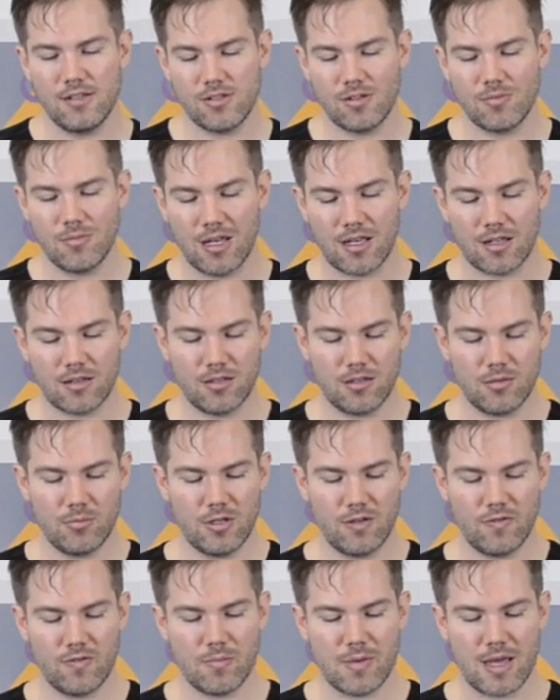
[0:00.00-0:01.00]
So you make a little
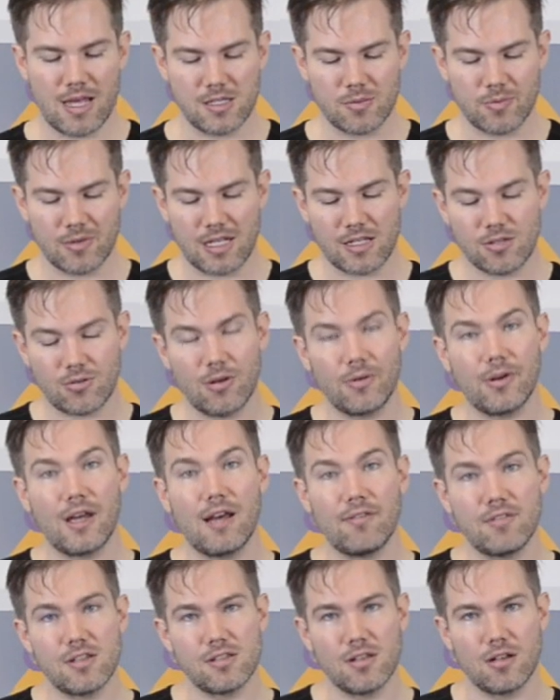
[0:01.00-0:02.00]
bit of a mess, but that's why we
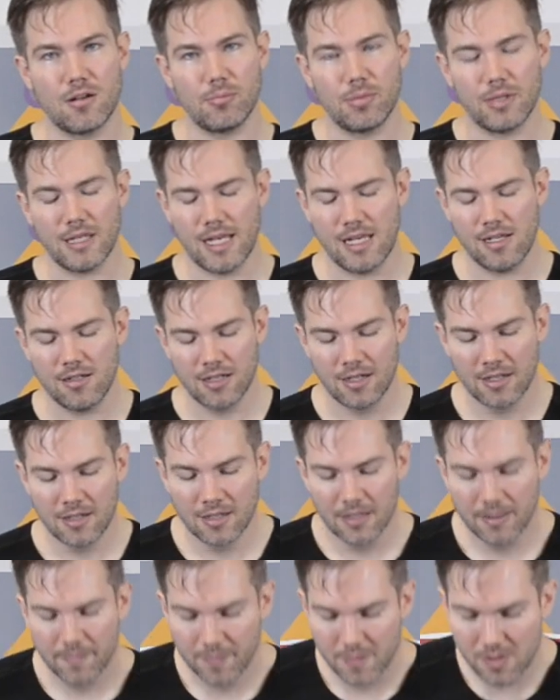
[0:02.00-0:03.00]
have this on a plate,
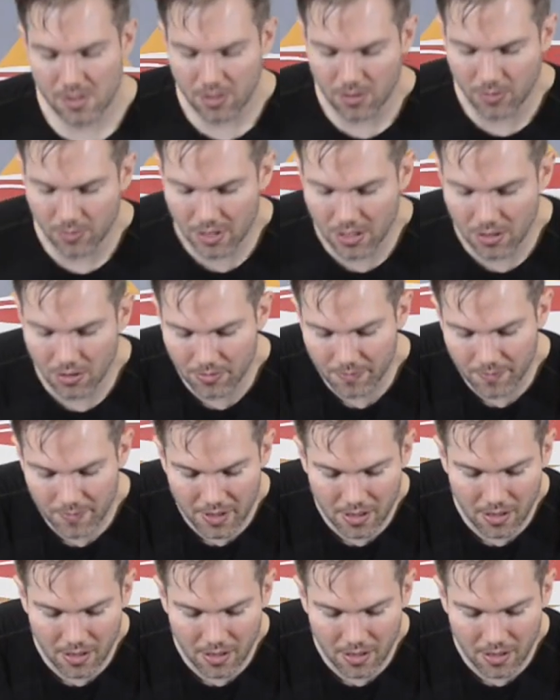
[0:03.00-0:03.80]
so we don't